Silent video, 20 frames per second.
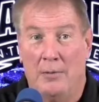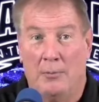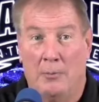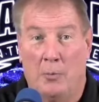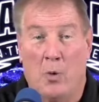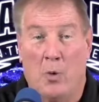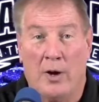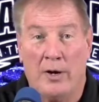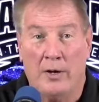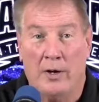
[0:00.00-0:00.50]

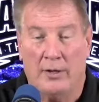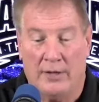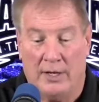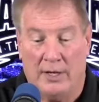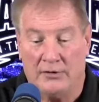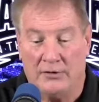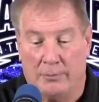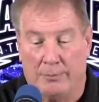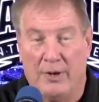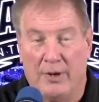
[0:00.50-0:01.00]
Why not?
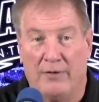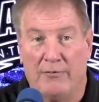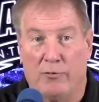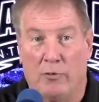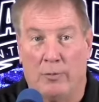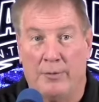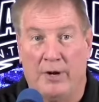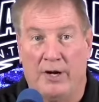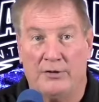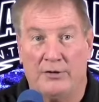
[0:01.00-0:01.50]
That's a big
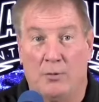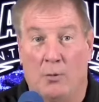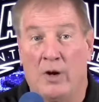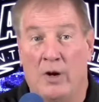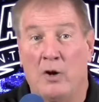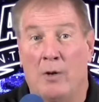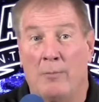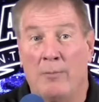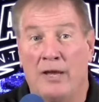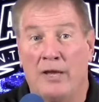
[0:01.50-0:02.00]
formation. Why
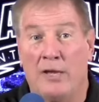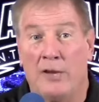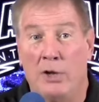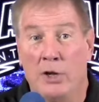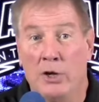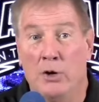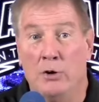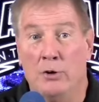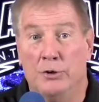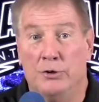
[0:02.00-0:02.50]
not make it
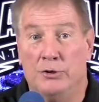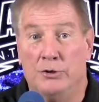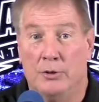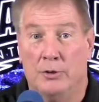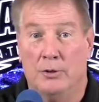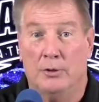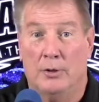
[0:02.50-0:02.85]
huge?